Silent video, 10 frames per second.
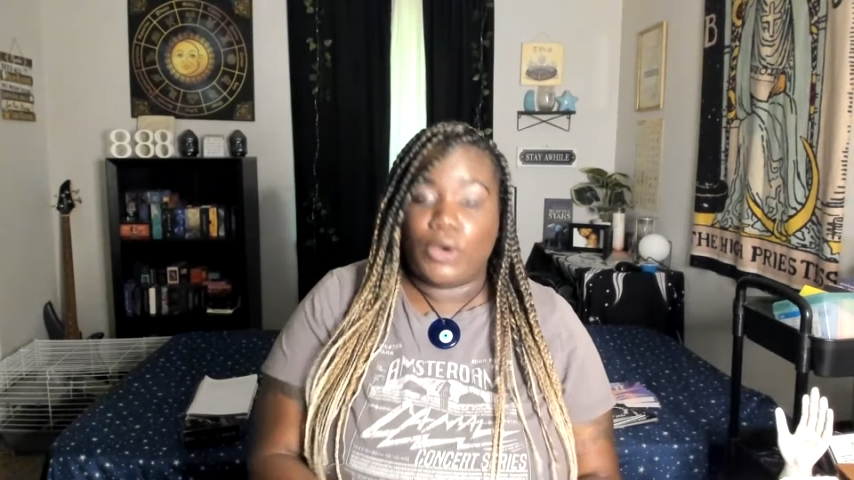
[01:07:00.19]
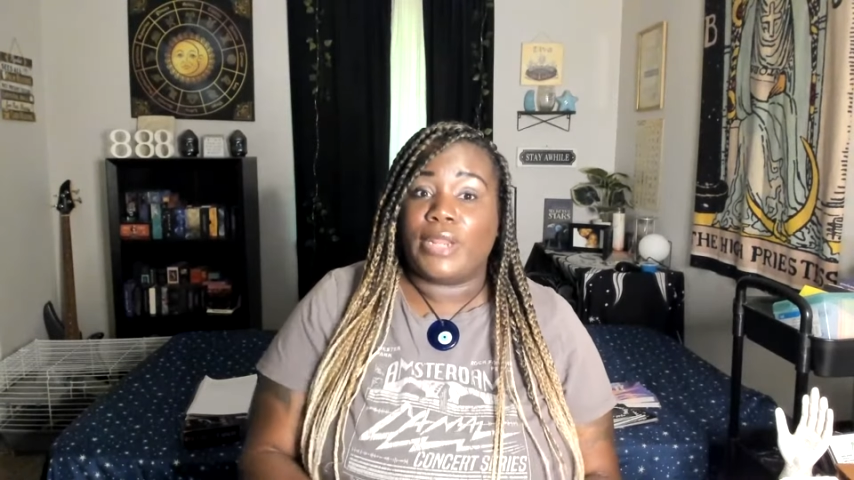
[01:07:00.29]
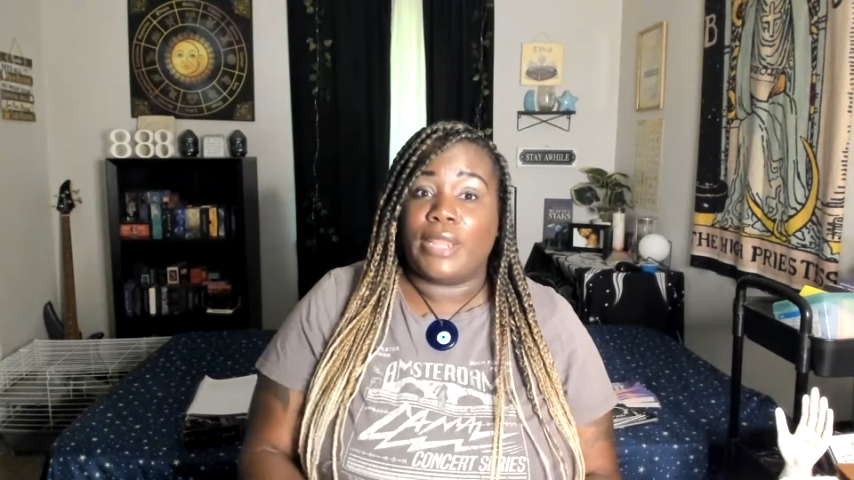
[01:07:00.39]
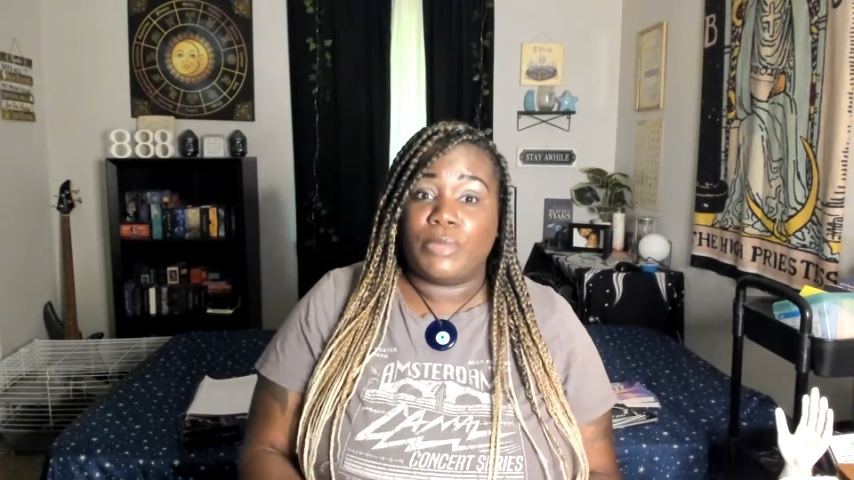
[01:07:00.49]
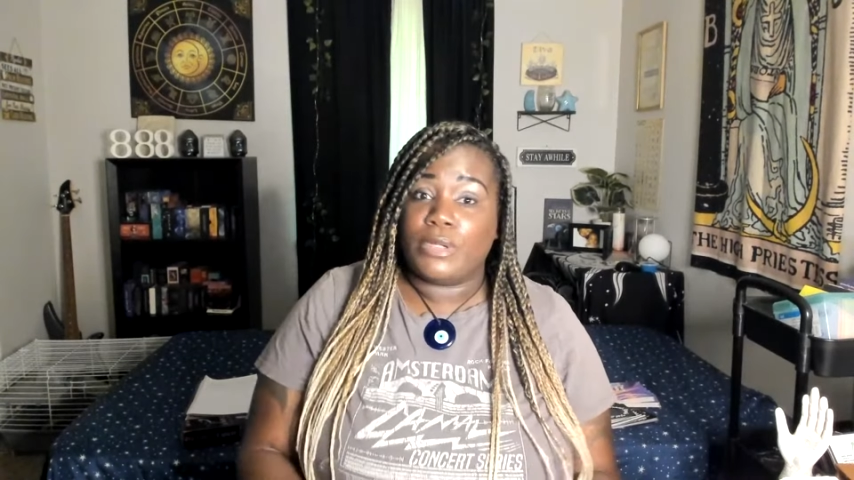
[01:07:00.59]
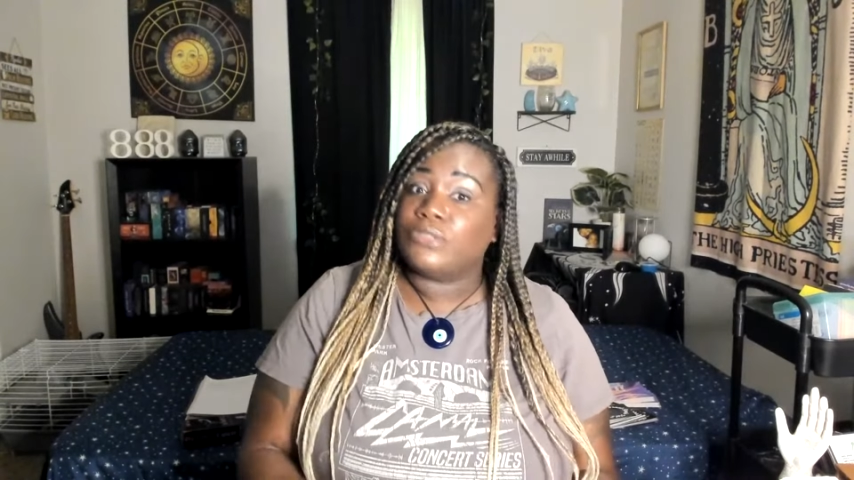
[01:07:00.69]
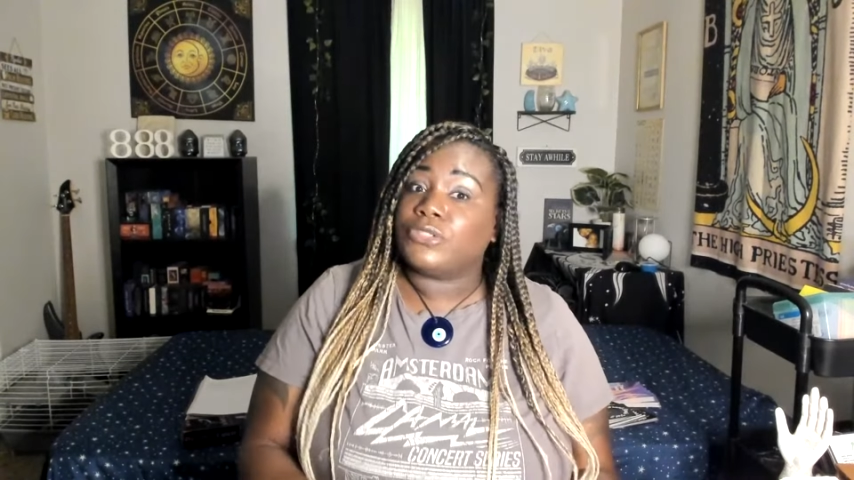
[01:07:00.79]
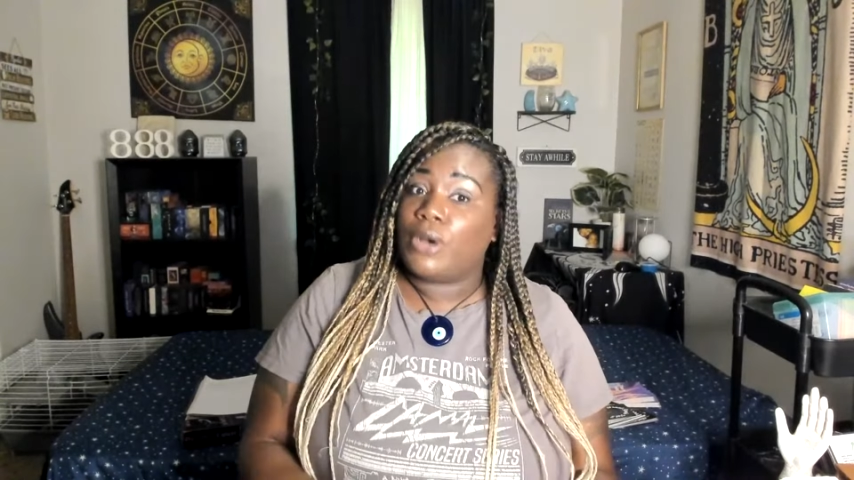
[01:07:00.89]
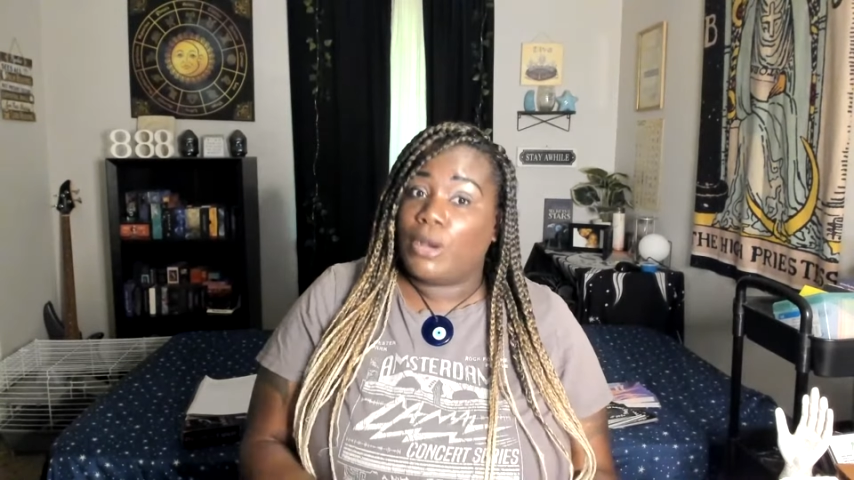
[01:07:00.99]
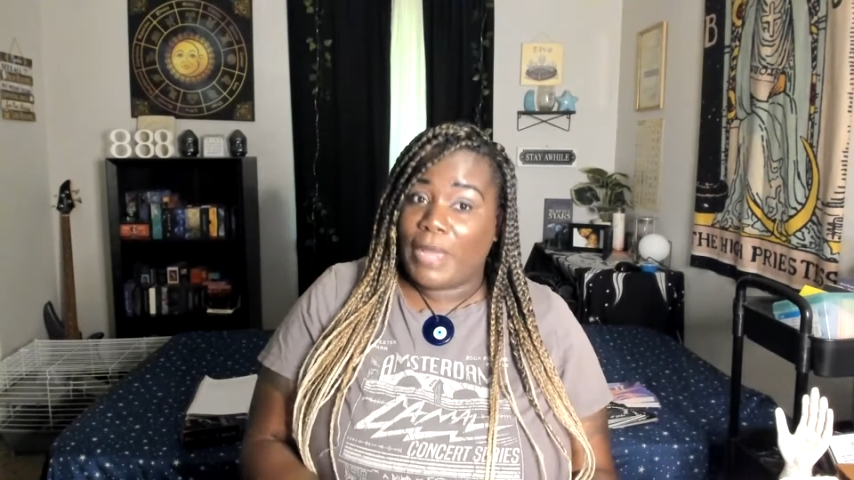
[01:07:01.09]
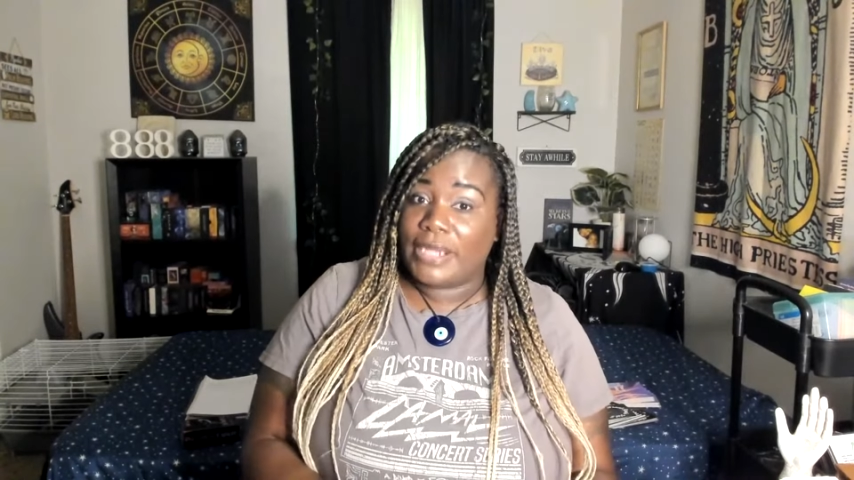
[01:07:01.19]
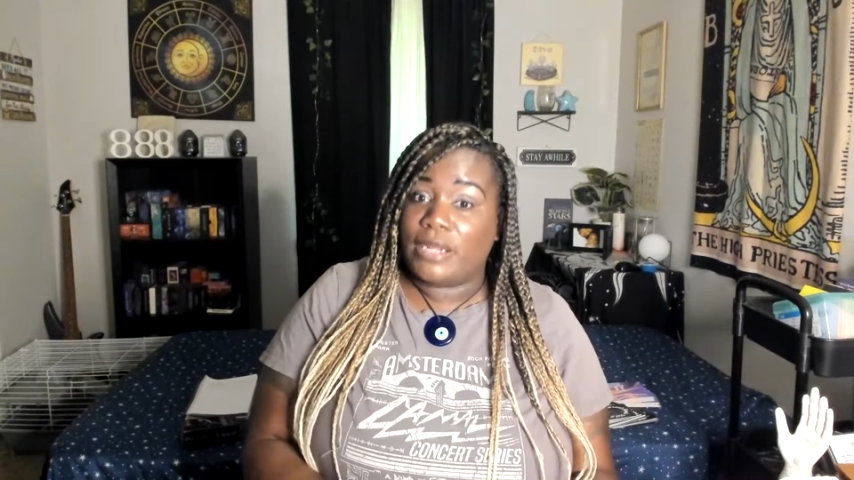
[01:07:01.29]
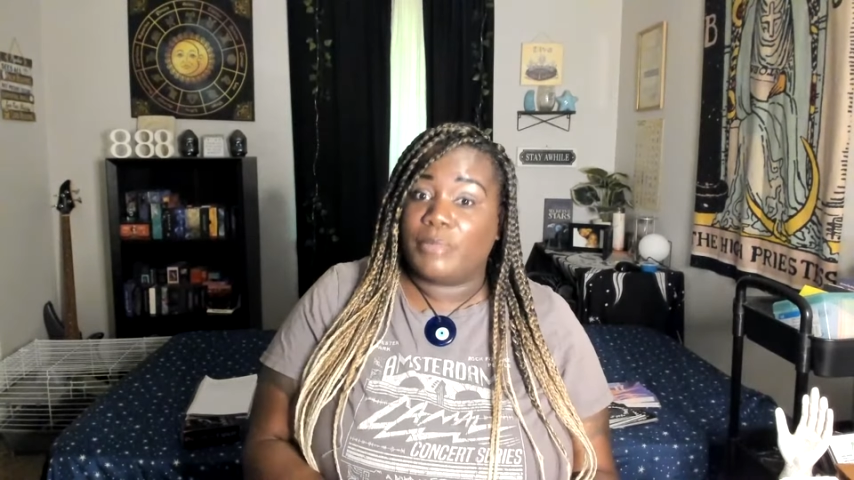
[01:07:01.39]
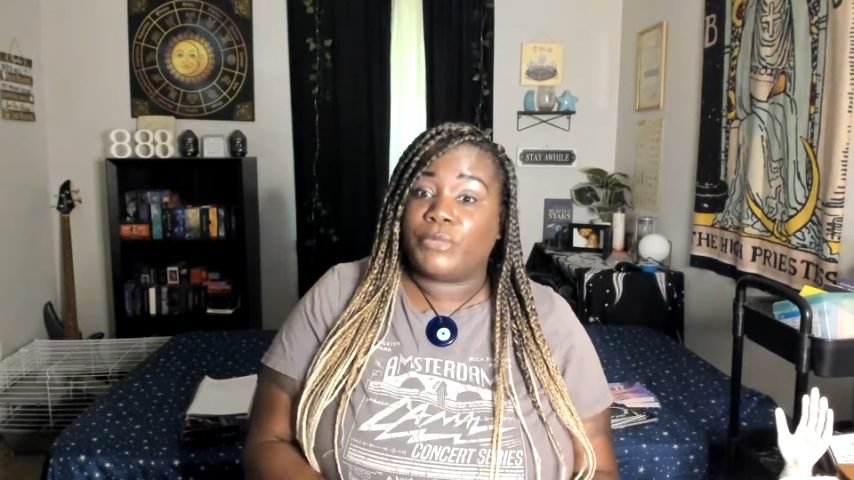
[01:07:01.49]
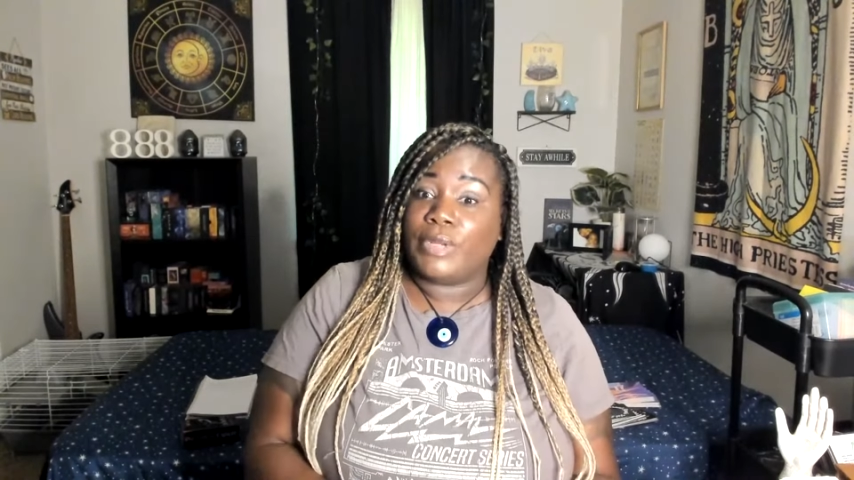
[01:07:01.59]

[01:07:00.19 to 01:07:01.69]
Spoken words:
or they will start waking up and